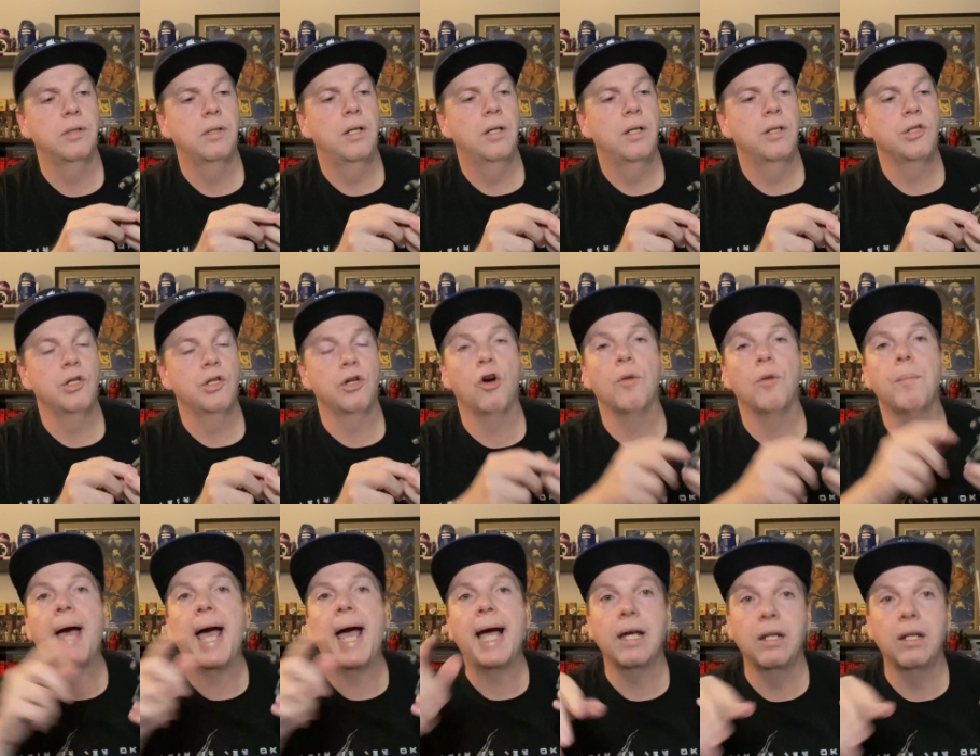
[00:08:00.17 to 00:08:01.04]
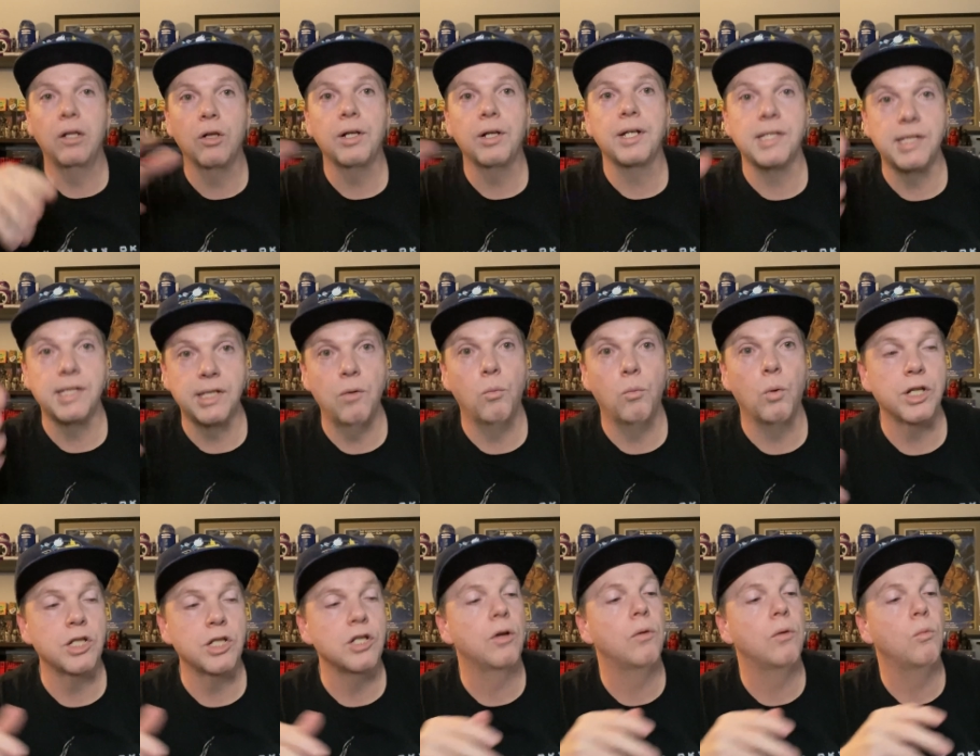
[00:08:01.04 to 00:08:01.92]
So go back and look and see
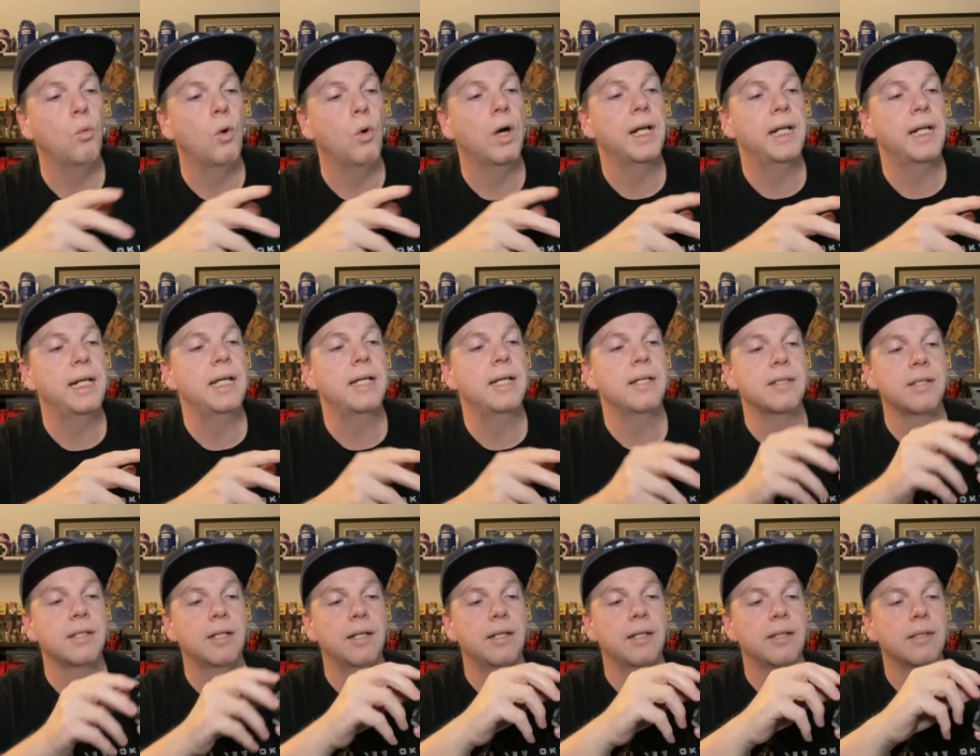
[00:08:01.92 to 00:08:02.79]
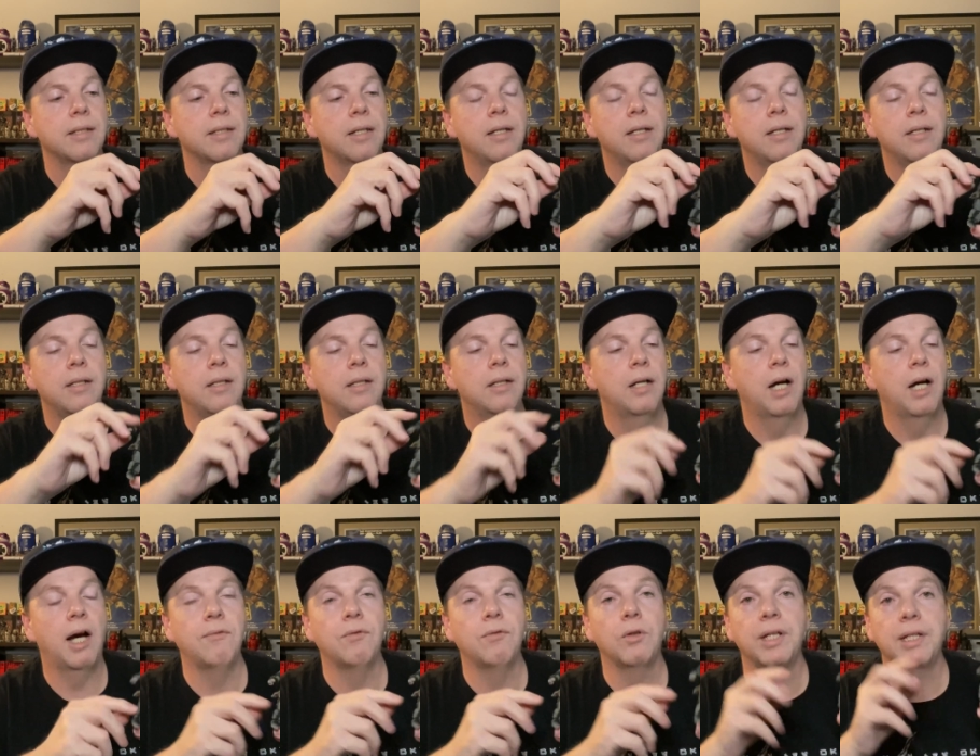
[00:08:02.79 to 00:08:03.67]
which one it is, because
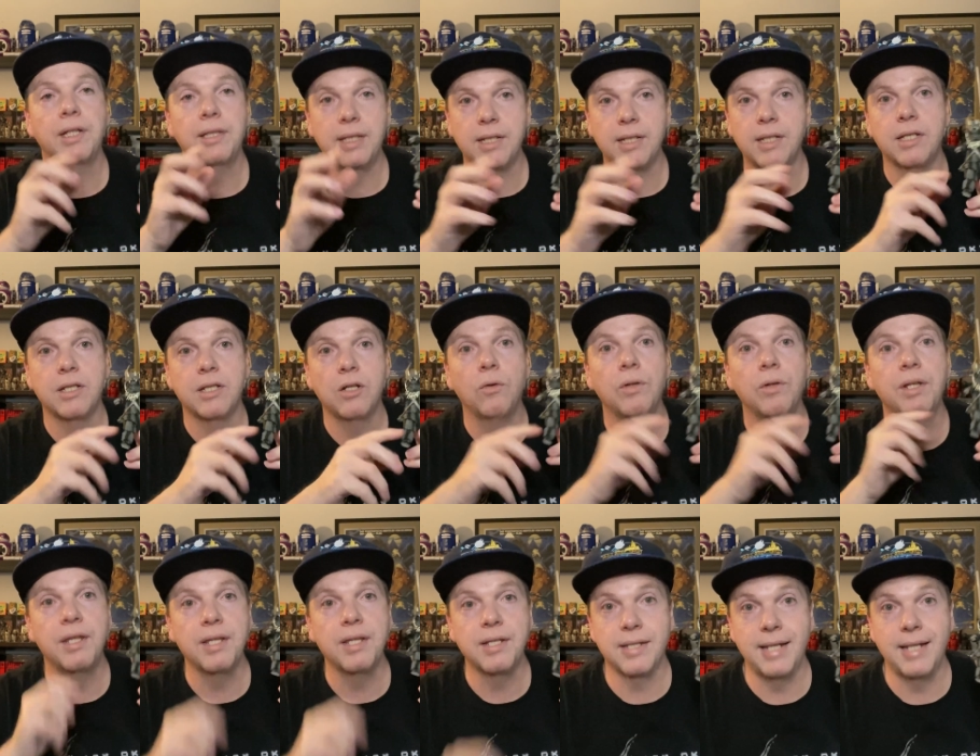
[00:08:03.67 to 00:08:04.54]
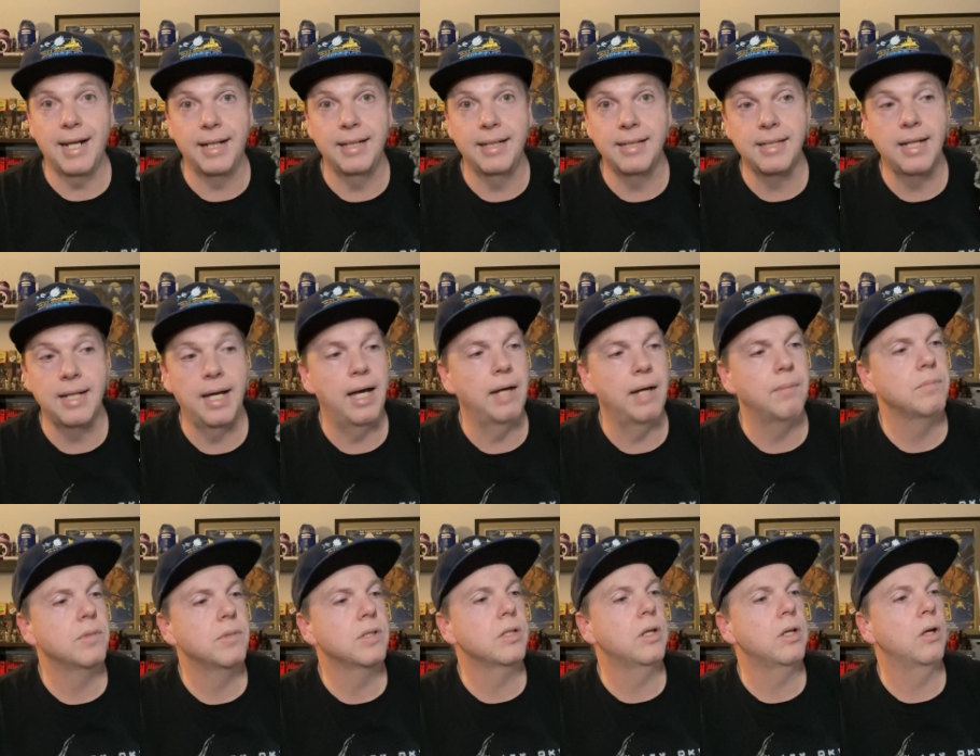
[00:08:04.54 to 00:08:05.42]
this is only the second time.
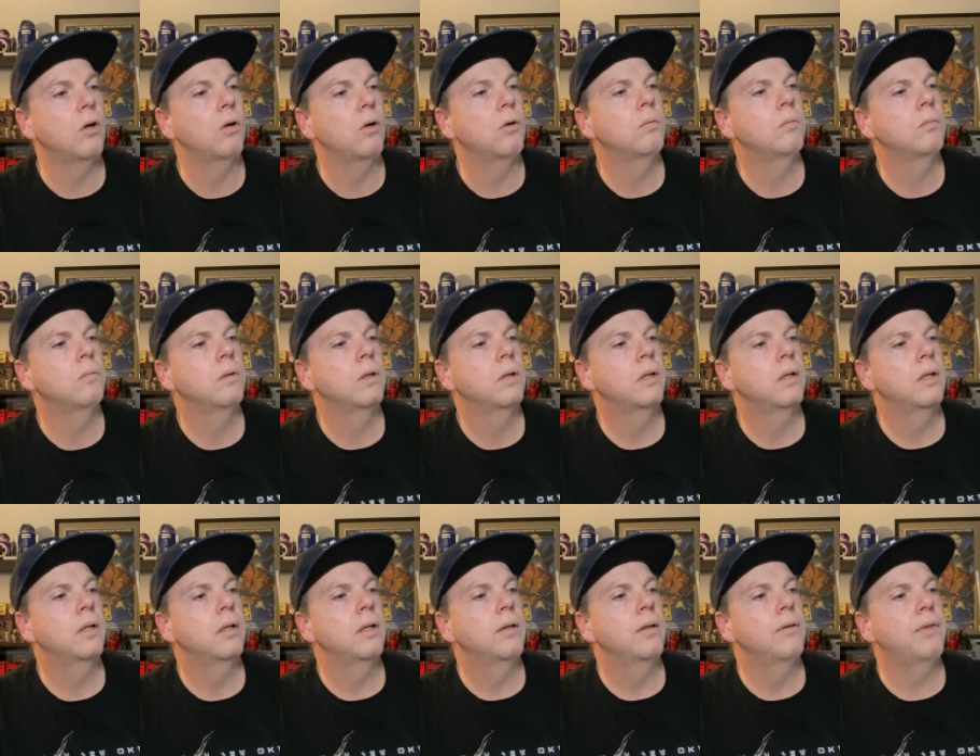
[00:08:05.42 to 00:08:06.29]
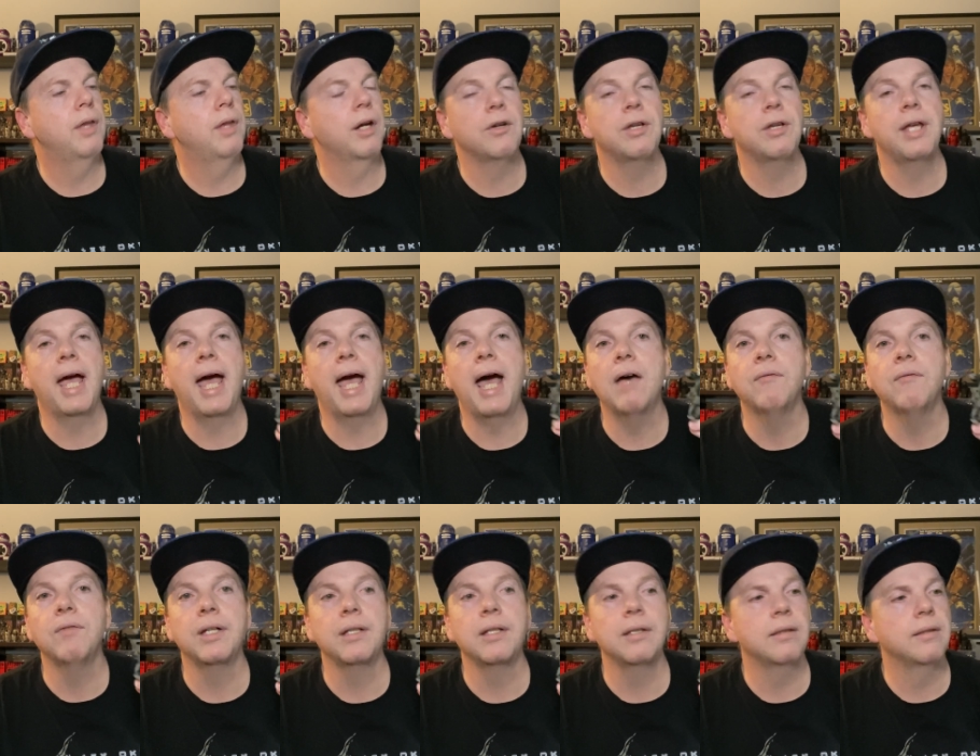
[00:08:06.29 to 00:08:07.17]
So there you
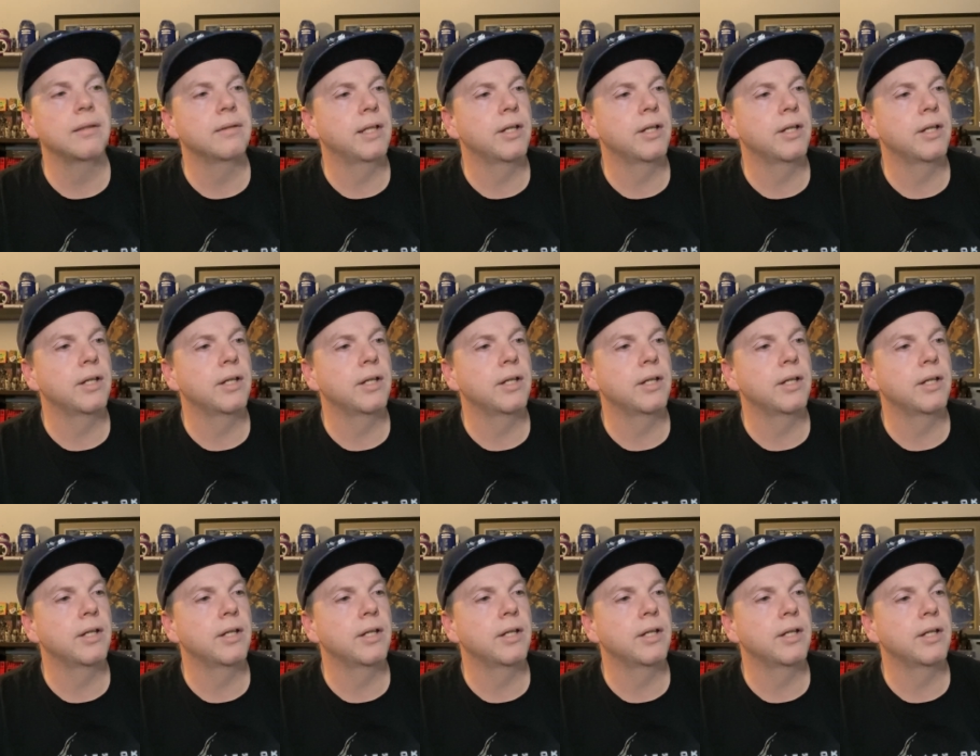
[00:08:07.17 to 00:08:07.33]
have it.